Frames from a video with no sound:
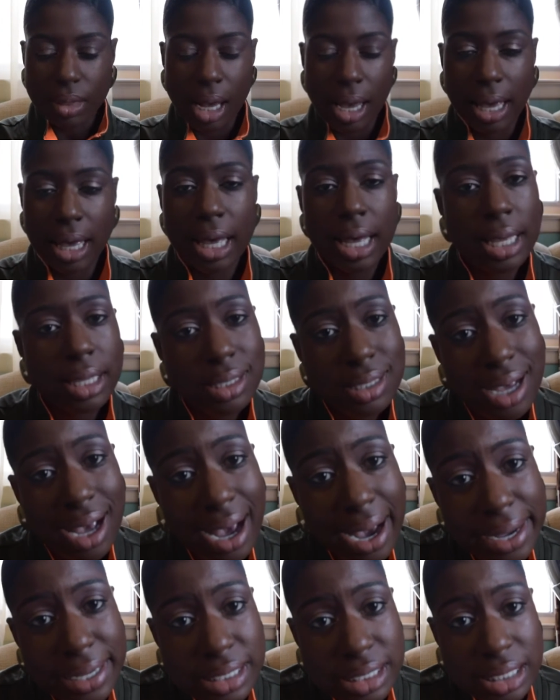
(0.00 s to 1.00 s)
And
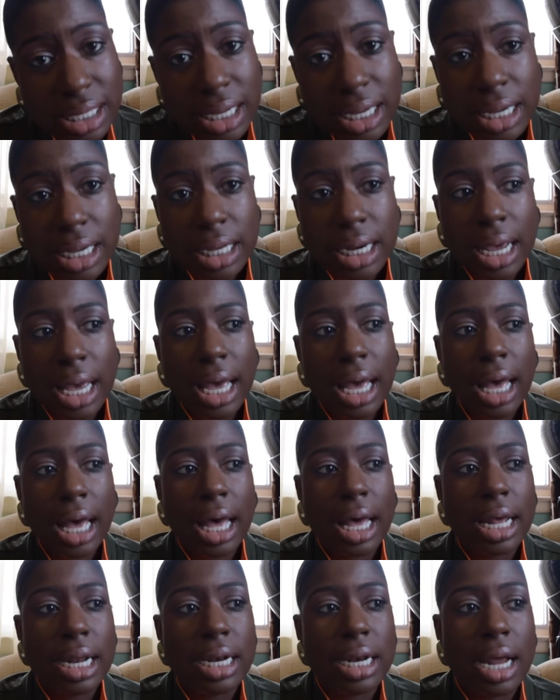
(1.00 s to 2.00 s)
I did,
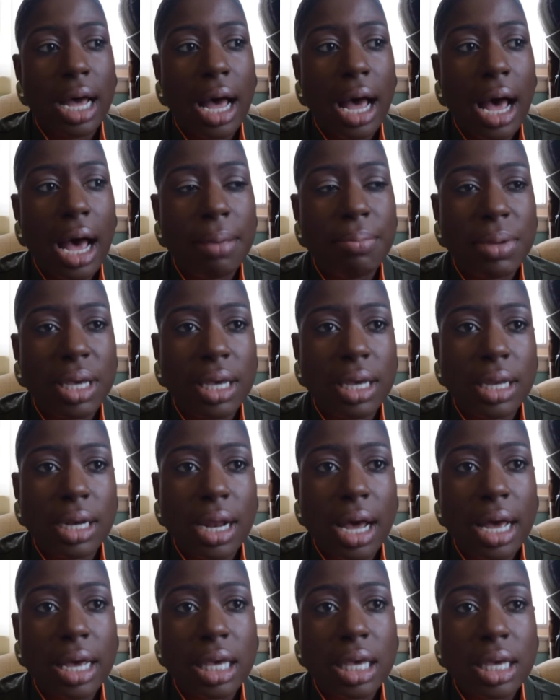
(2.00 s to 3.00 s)
and I mean,
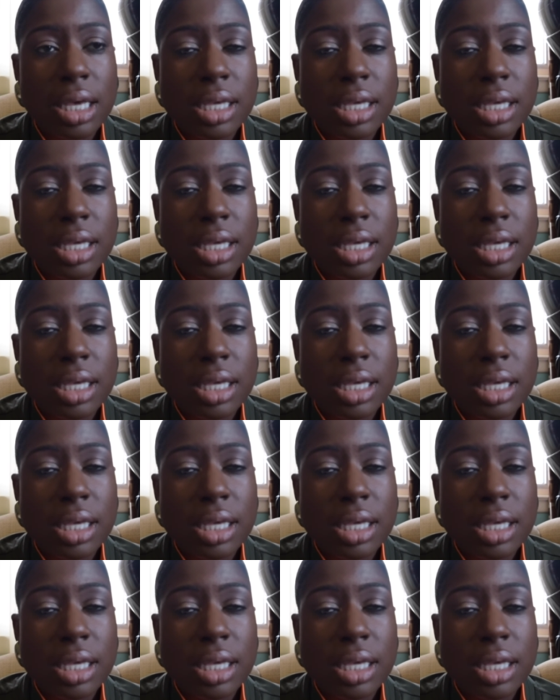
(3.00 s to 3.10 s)
I can